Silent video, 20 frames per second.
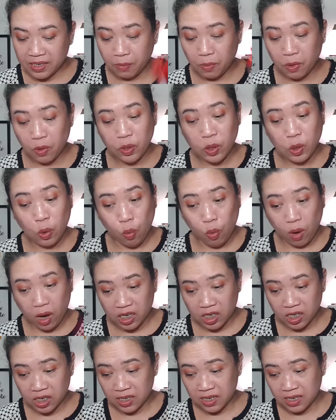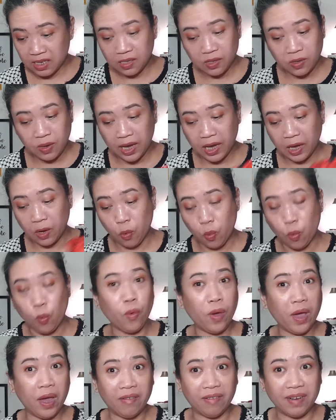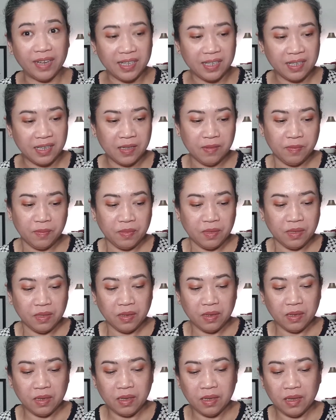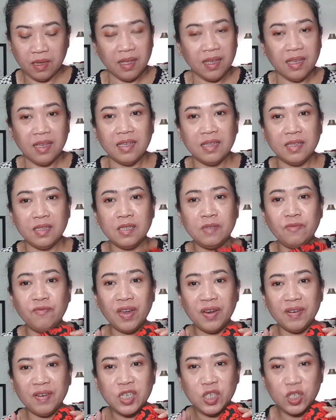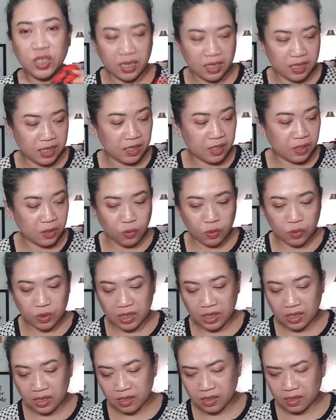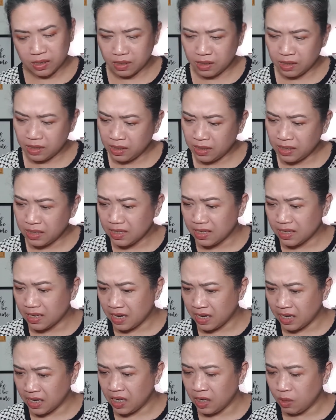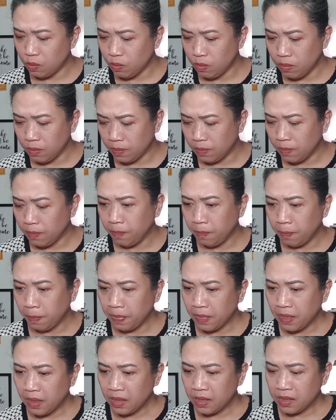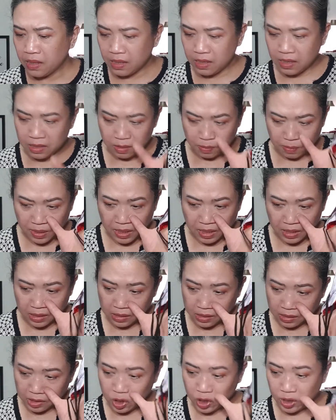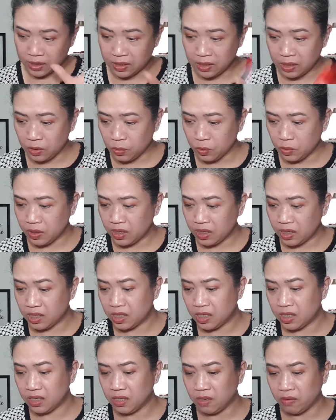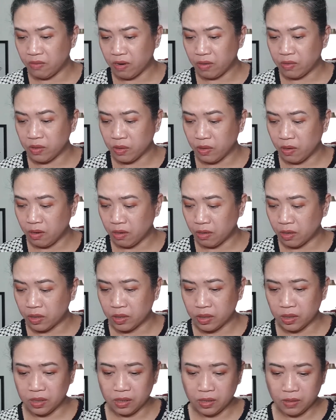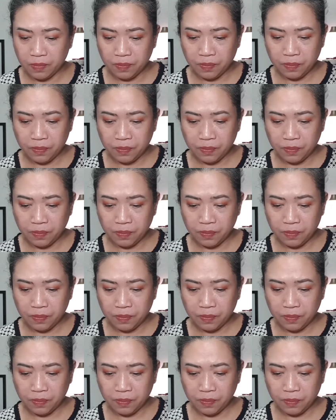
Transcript: I'm going to wash this so I can wear it. It's very Chinese New Year. Is it a theme? That is because Chinese New Year is just around the corner.